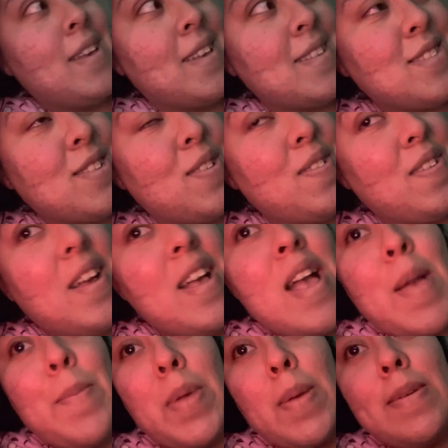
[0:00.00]
So
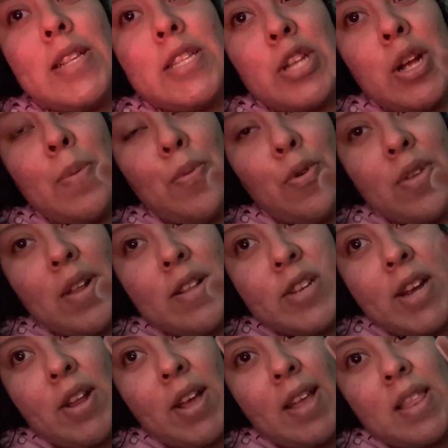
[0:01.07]
me and my sister are both going to
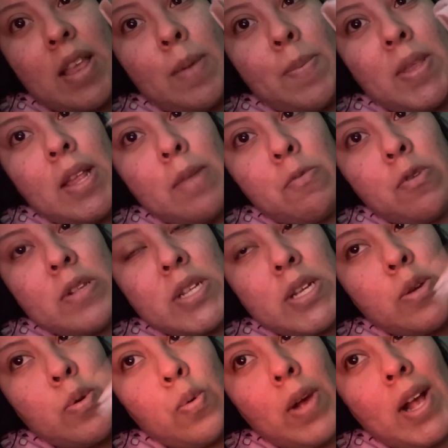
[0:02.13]
try to get them. And then we'll see
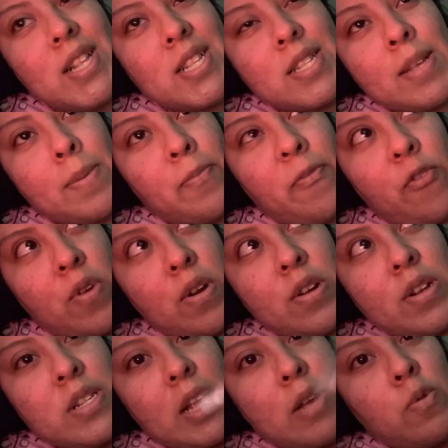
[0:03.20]
who gets them
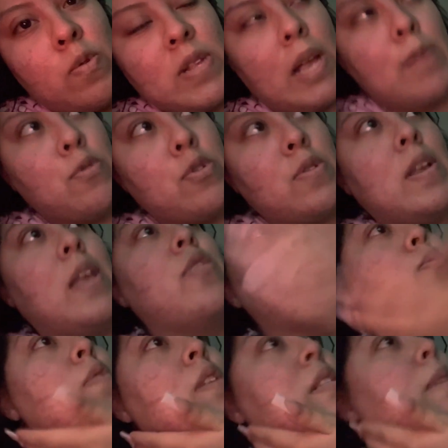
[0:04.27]
first. Like who's able to get
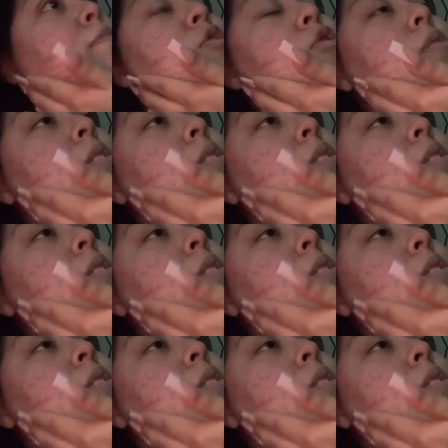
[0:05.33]
through. Because I'm sure it's